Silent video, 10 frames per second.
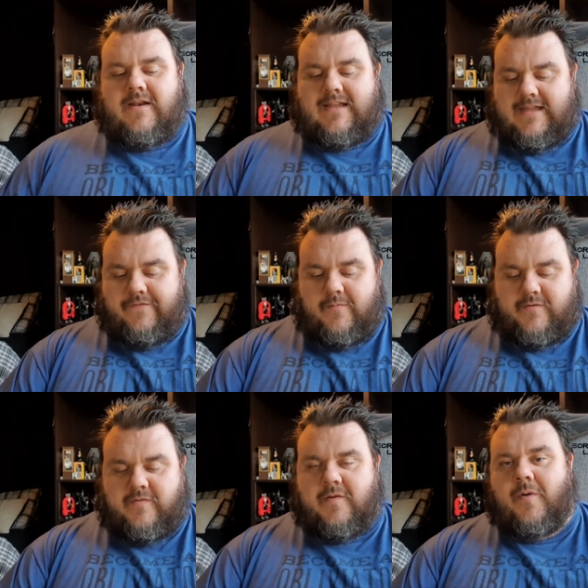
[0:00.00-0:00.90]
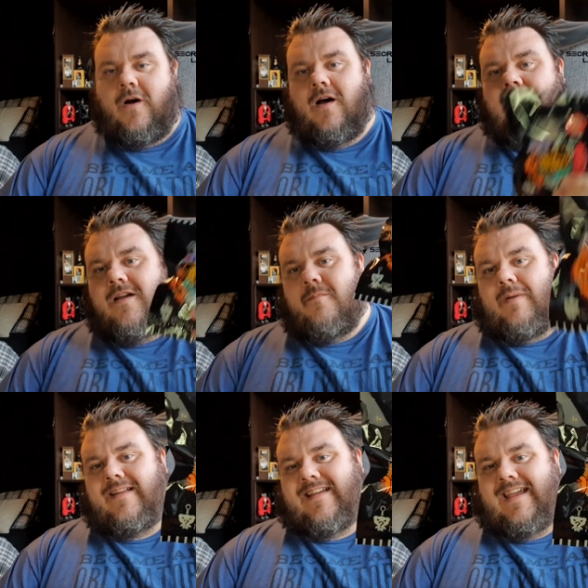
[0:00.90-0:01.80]
and give them some support
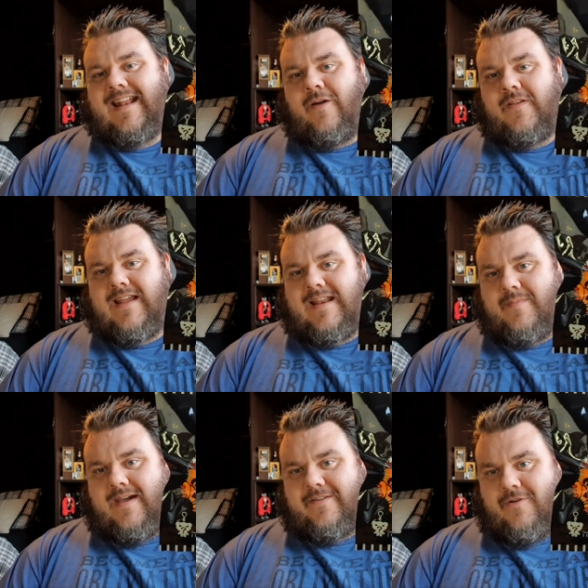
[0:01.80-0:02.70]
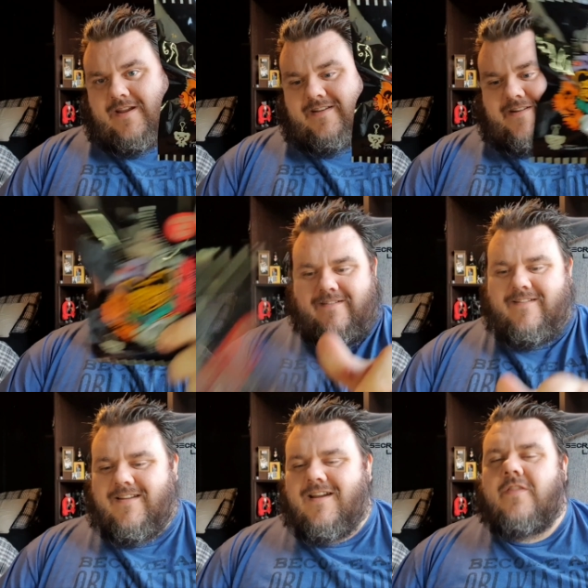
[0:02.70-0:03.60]
by checking out the Deddy Bears range.
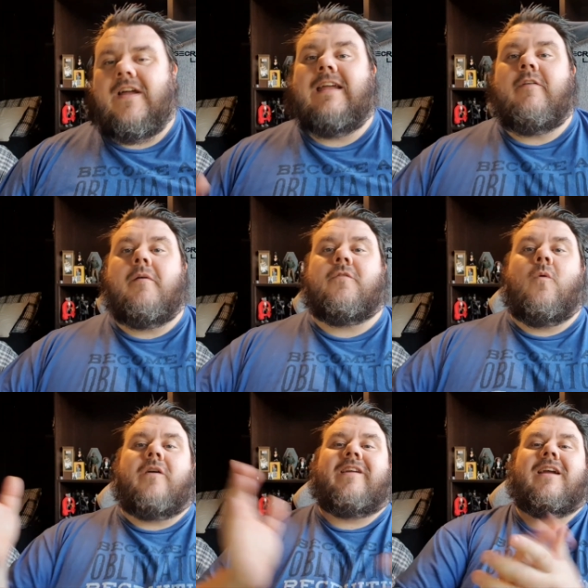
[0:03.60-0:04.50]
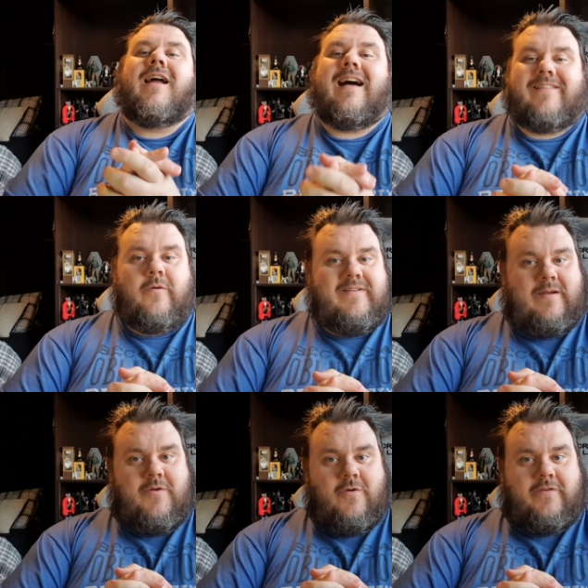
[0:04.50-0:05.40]
Thank you very much for watching. As always,
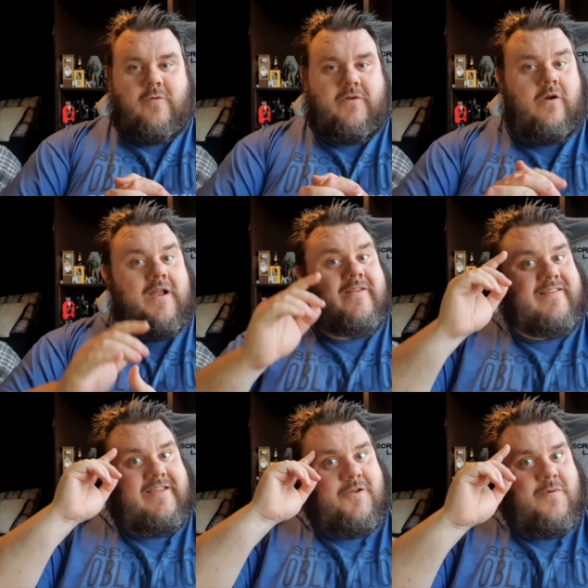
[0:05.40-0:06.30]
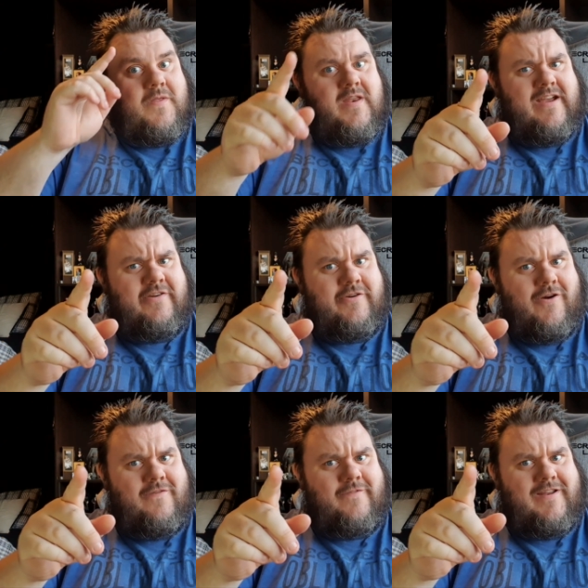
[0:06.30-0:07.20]
I'm your host, Soupsor, and I'll see you in the next
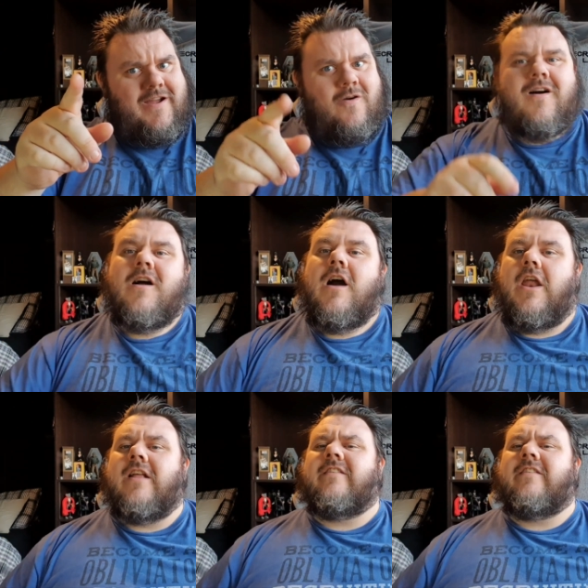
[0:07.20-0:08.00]
shortened video. And